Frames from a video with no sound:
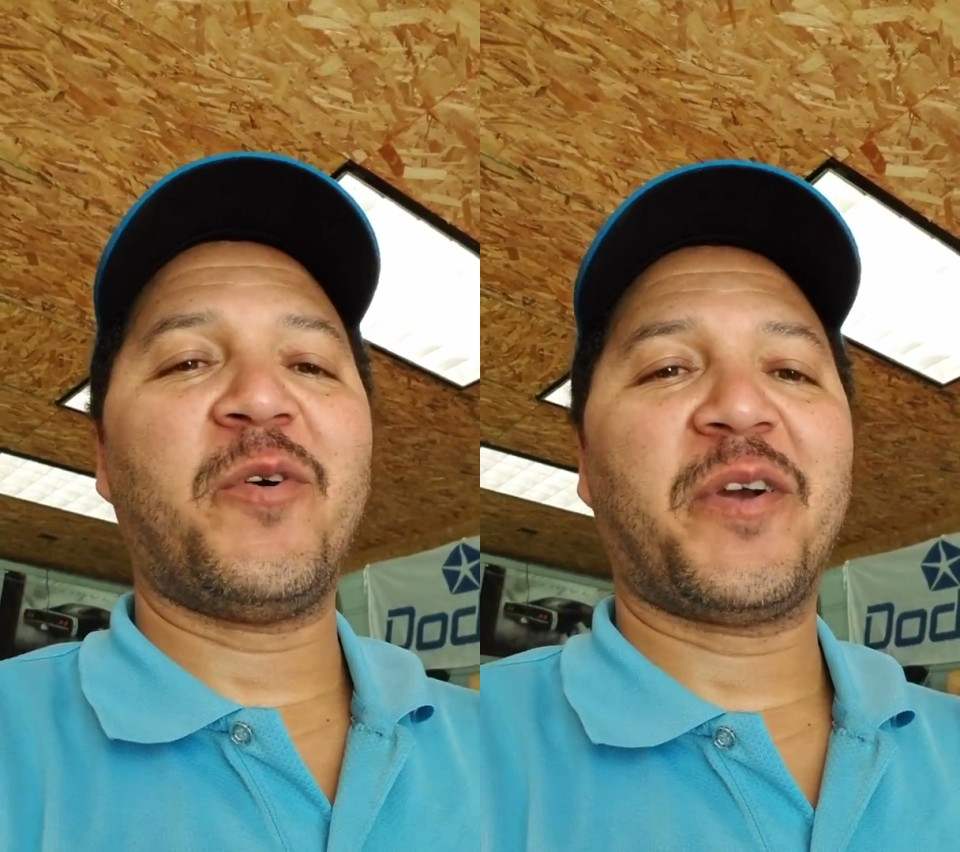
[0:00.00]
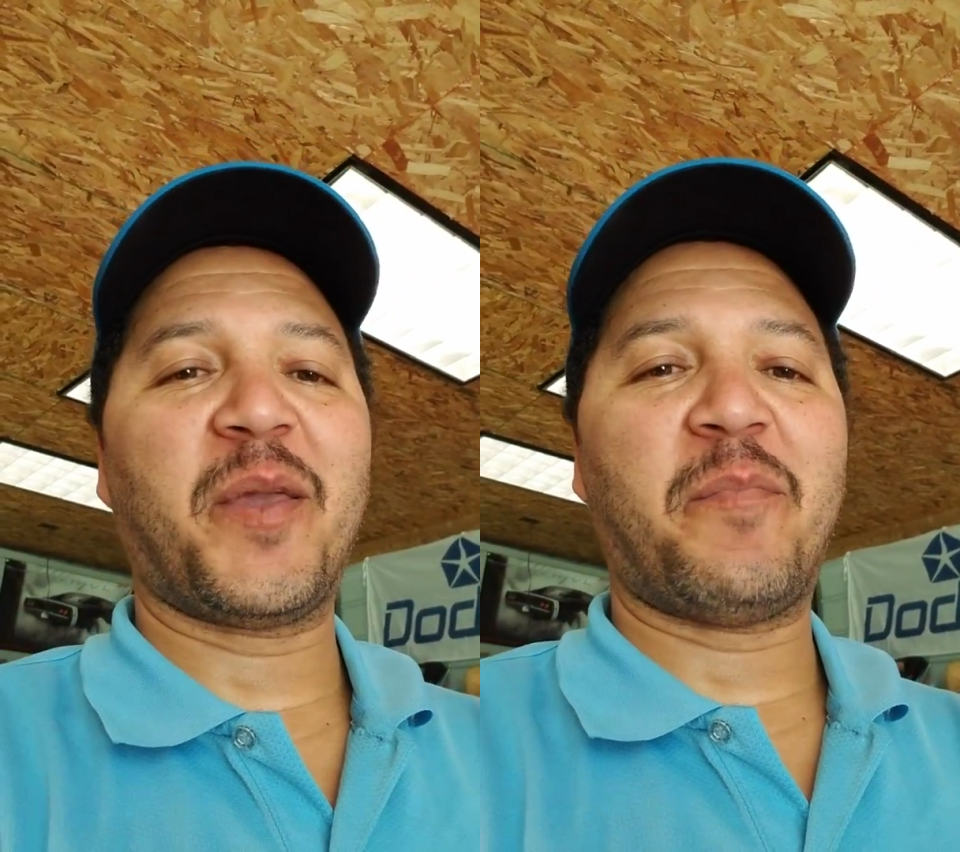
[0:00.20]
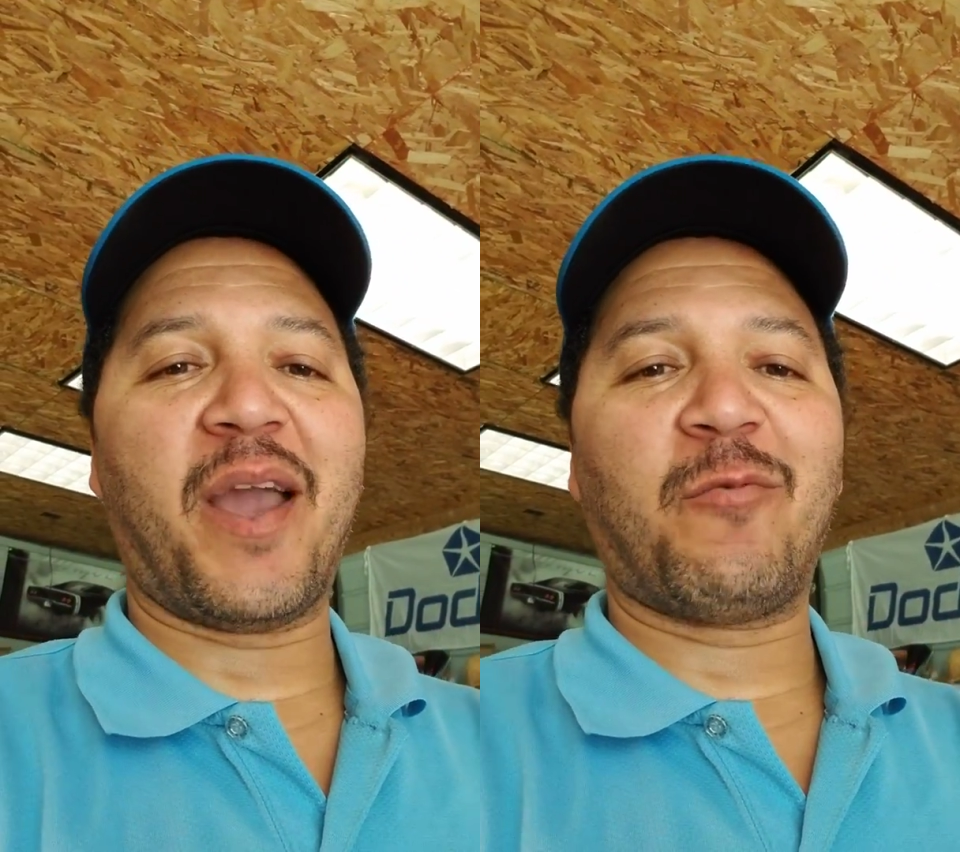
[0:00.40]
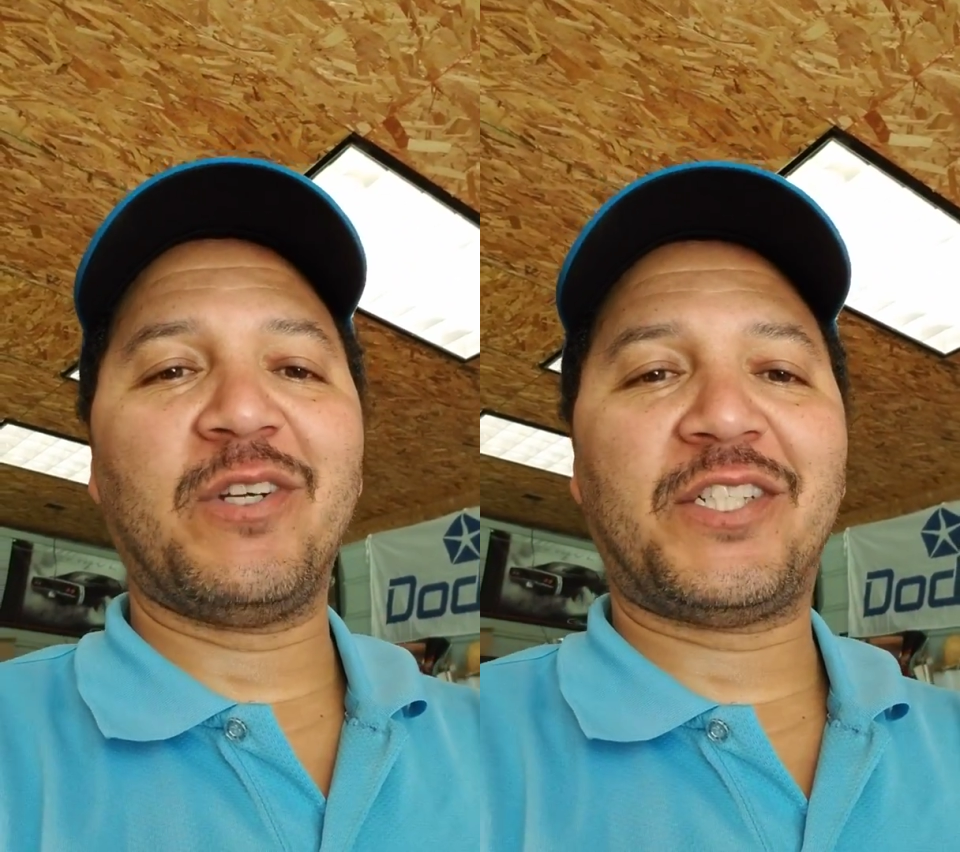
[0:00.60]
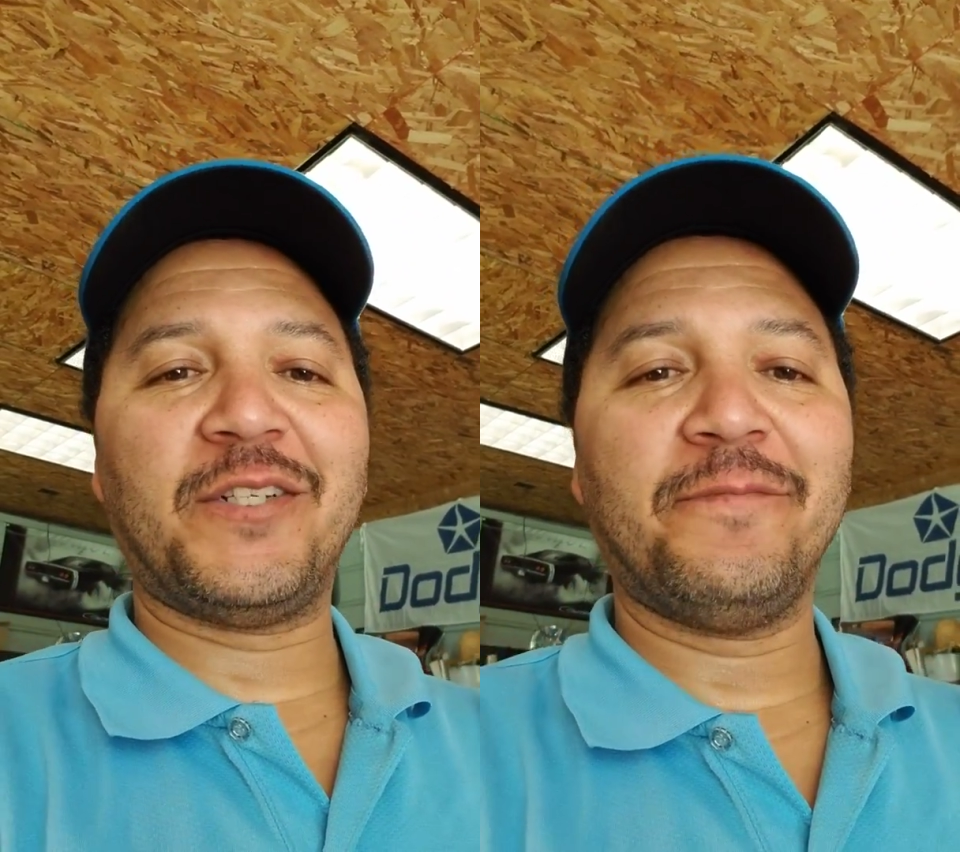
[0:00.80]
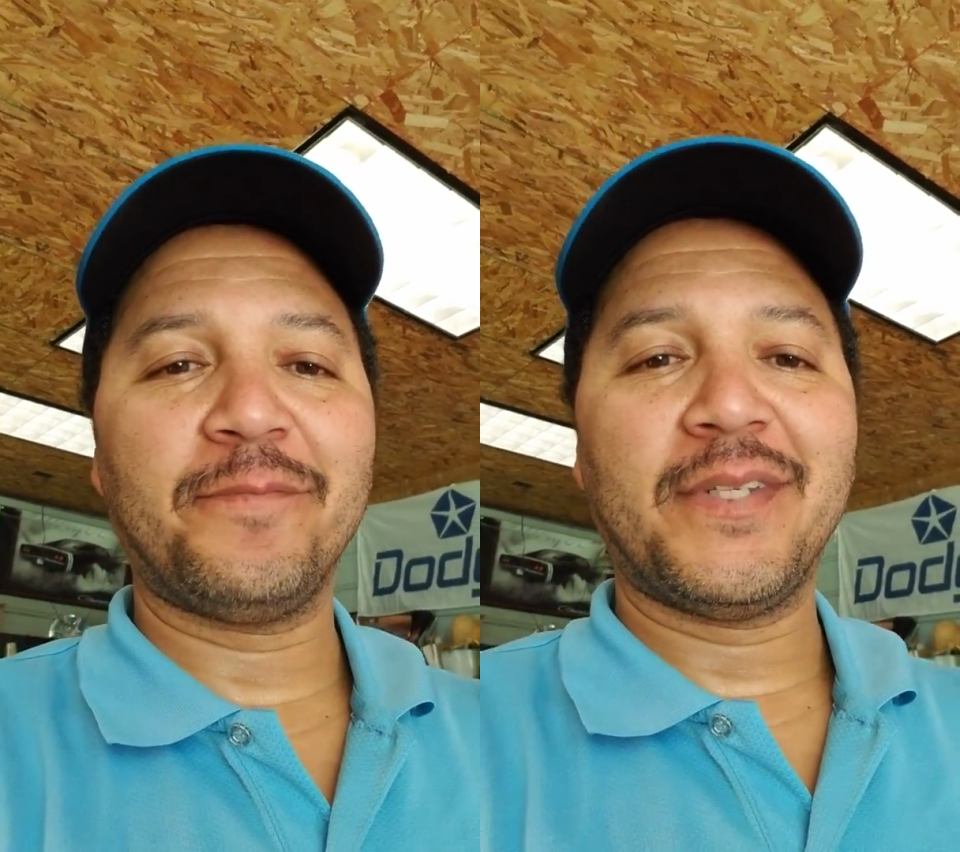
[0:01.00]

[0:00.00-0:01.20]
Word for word: we'll get back with you.